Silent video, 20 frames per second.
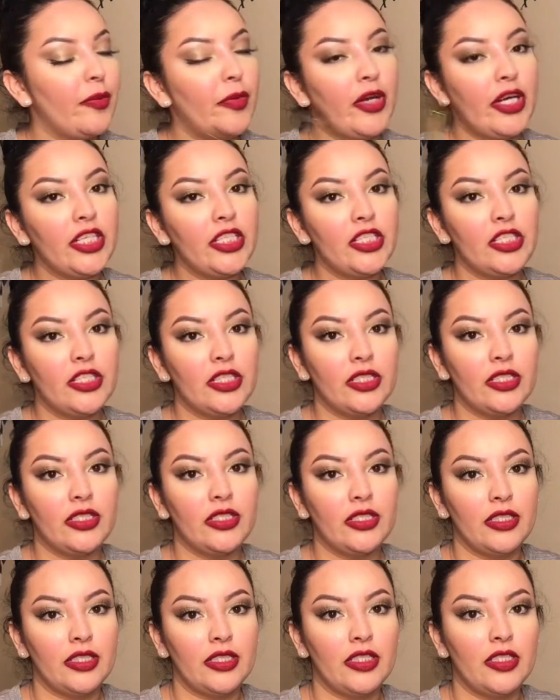brush.
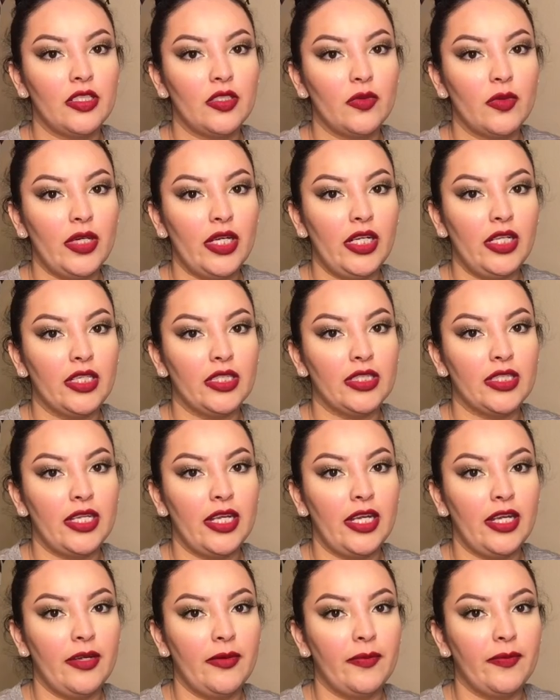This is what it looks
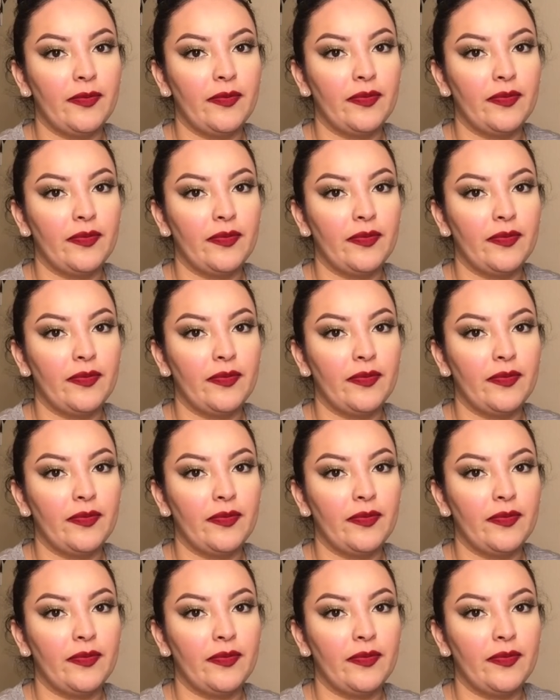like